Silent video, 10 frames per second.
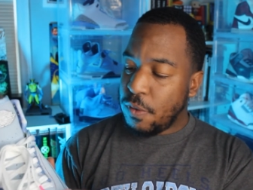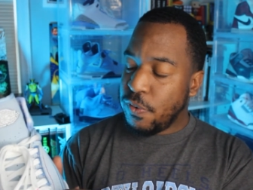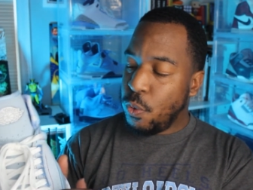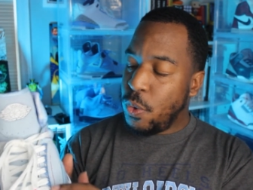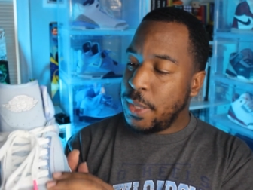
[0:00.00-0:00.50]

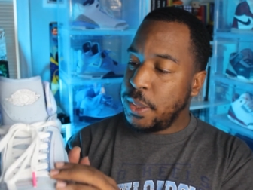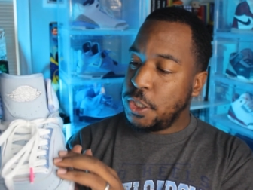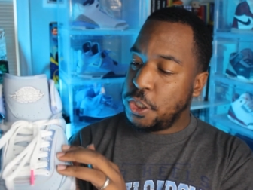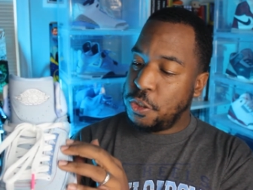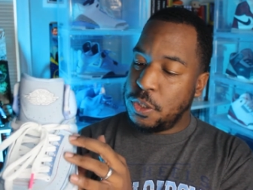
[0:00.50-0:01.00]
for one,
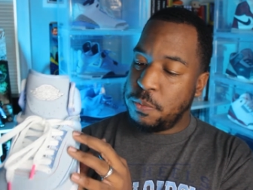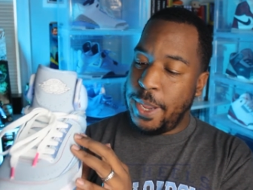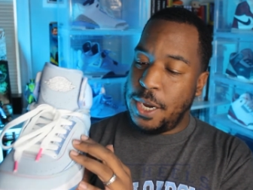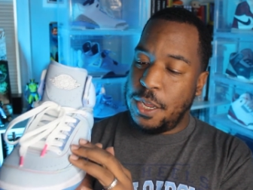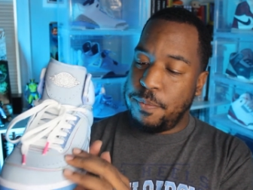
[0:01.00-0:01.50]
this shoe is
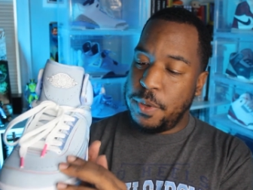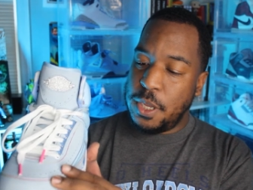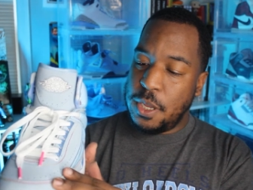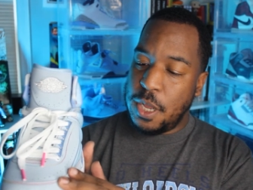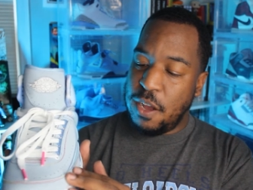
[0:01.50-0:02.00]
made up
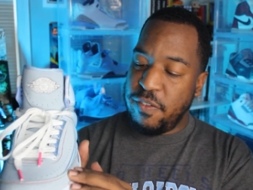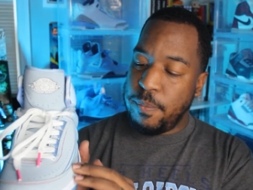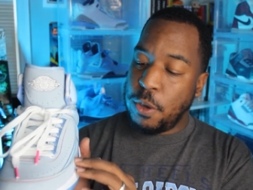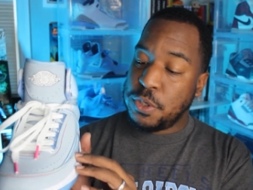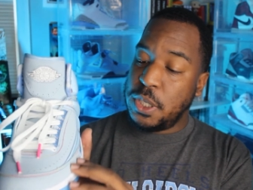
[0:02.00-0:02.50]
of
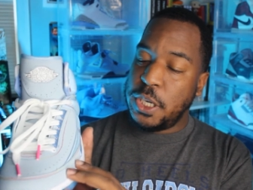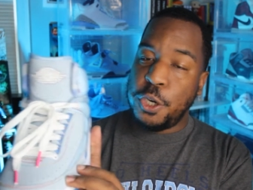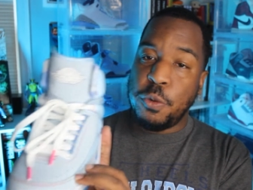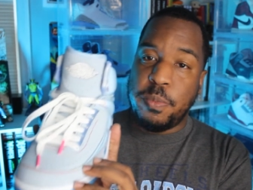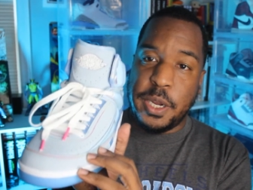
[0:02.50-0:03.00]
mostly
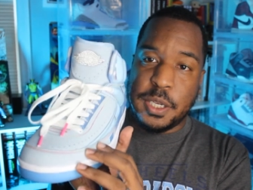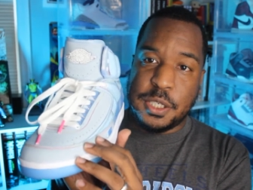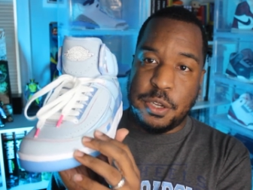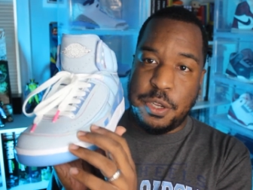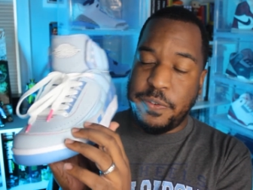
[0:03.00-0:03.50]
nubucks.
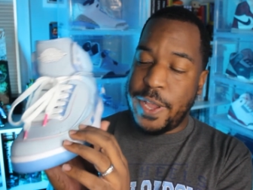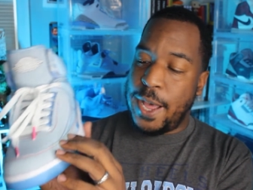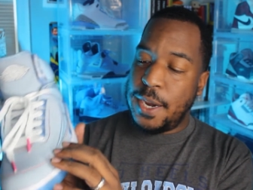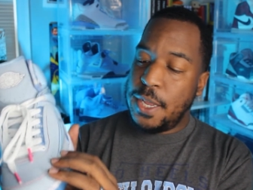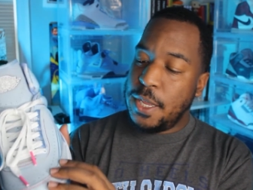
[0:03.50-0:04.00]
So you've
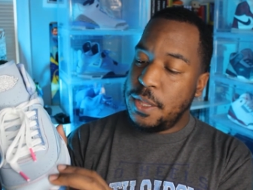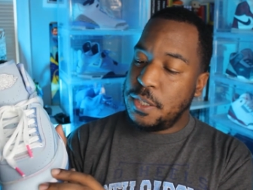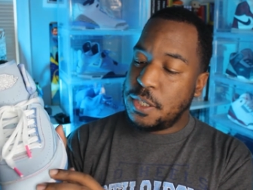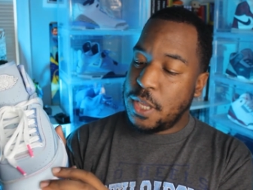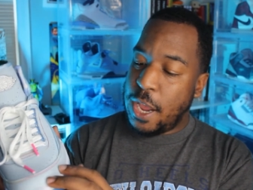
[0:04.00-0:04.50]
got
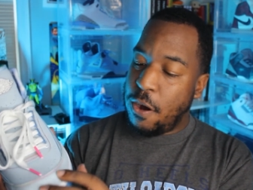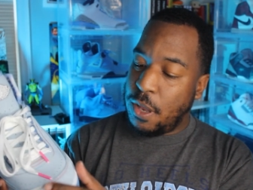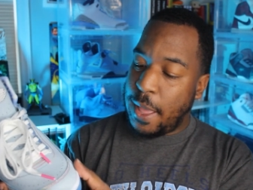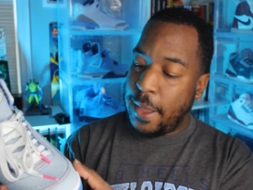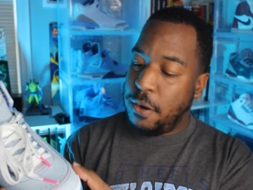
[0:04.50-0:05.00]
this
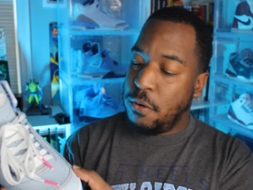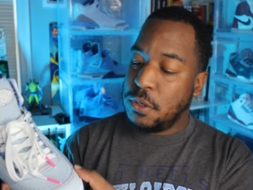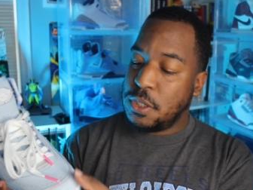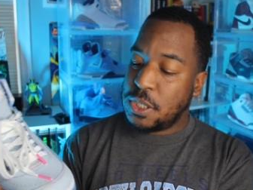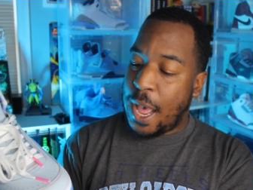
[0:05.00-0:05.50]
Carolina
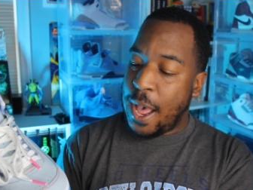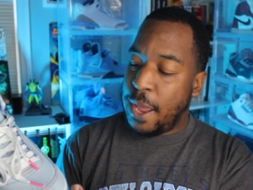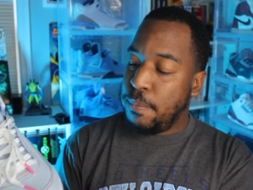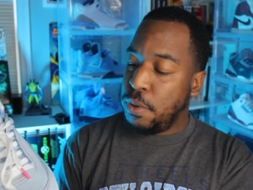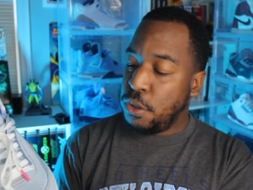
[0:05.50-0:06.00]
or
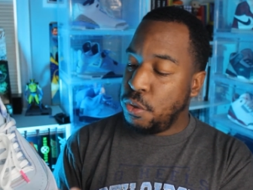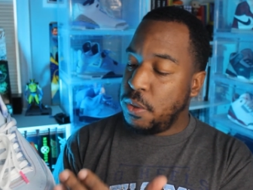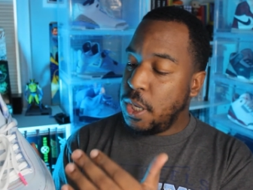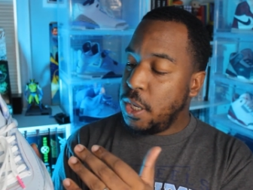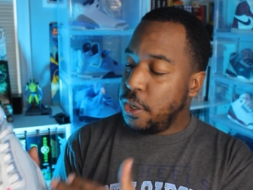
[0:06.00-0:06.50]
sky blue
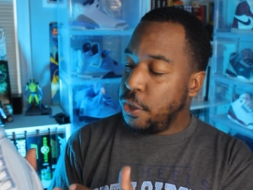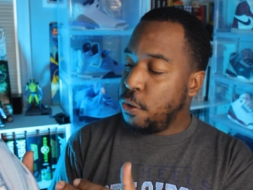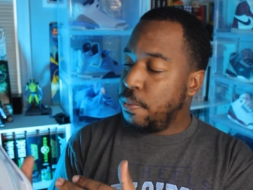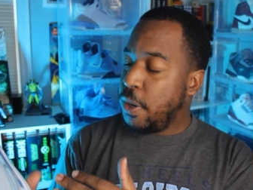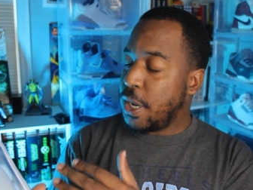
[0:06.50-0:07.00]

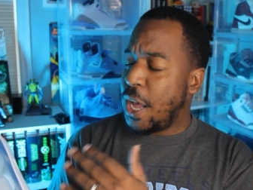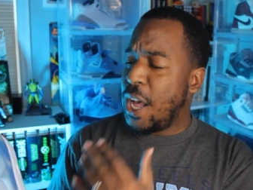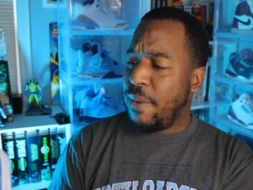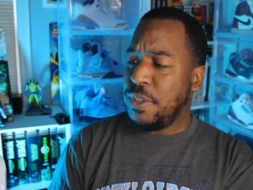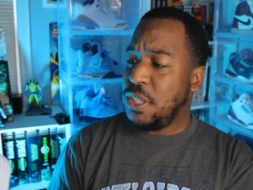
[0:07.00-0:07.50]
nubuck.
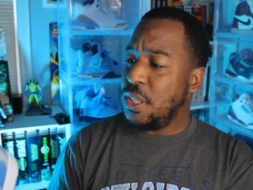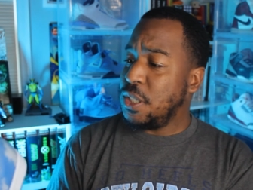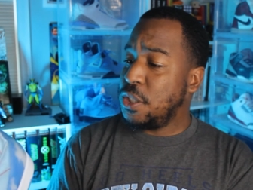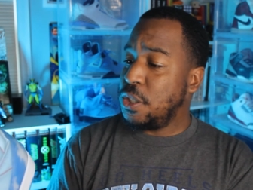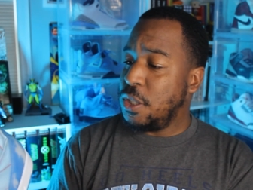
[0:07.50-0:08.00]
Obviously,
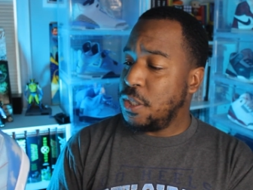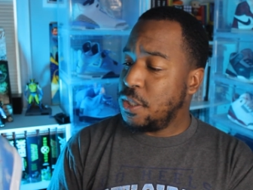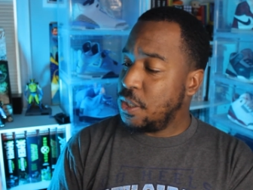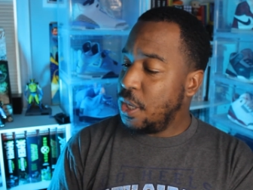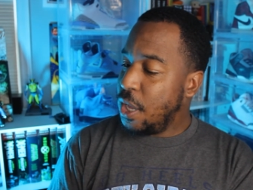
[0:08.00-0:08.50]
this
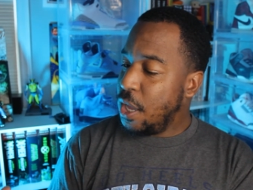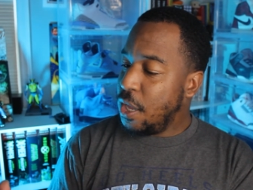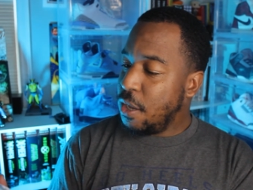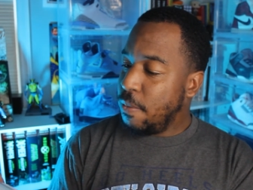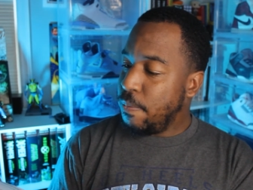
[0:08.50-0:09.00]
this
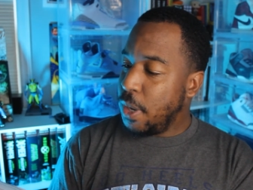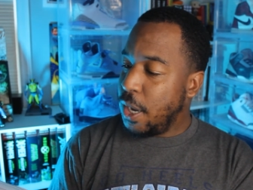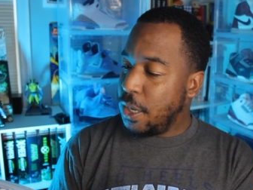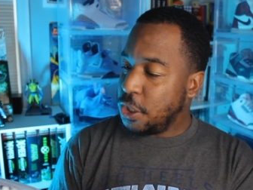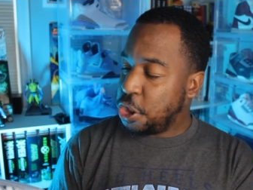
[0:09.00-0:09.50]

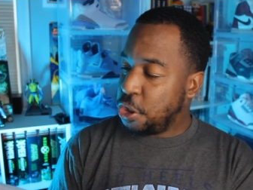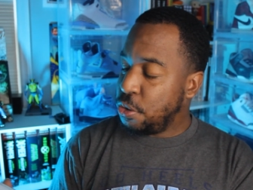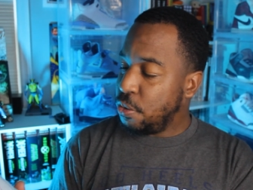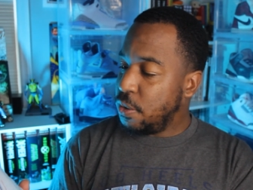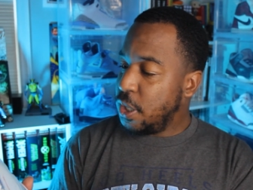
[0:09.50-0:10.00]
uh,
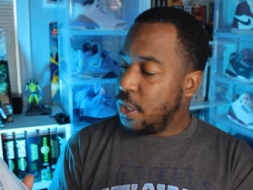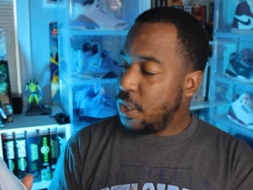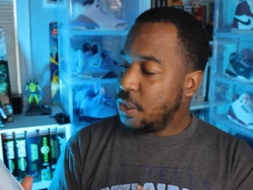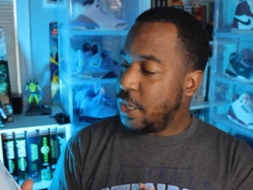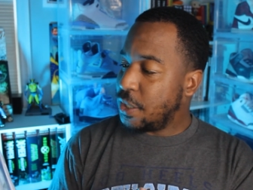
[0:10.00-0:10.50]
shoe
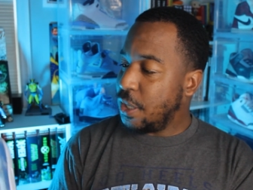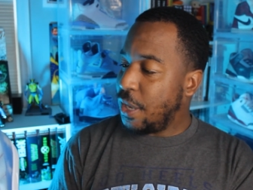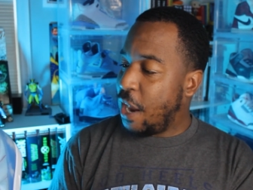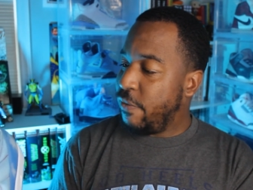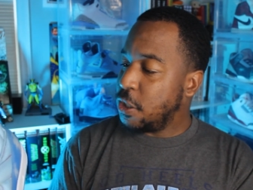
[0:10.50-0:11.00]
takes a
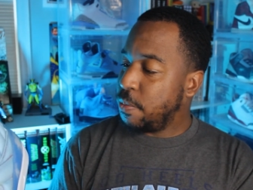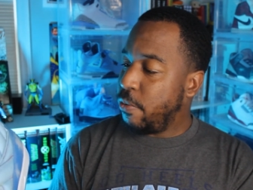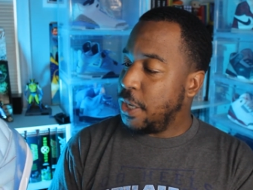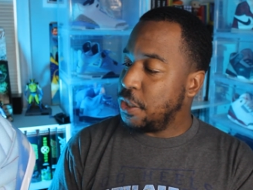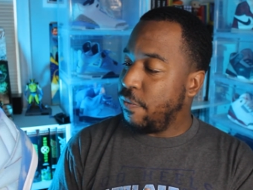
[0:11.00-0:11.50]
lot of
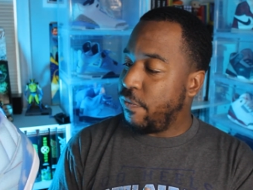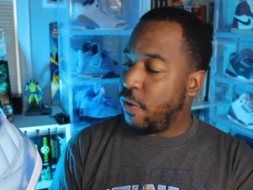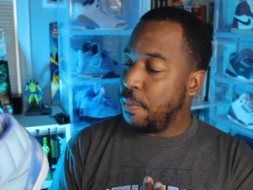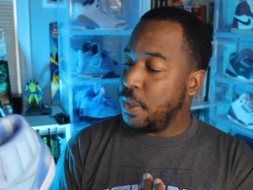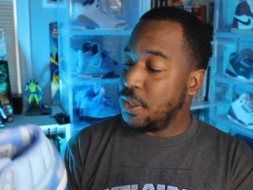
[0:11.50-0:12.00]
inspiration
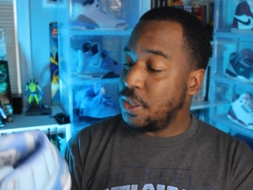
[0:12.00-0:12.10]
from the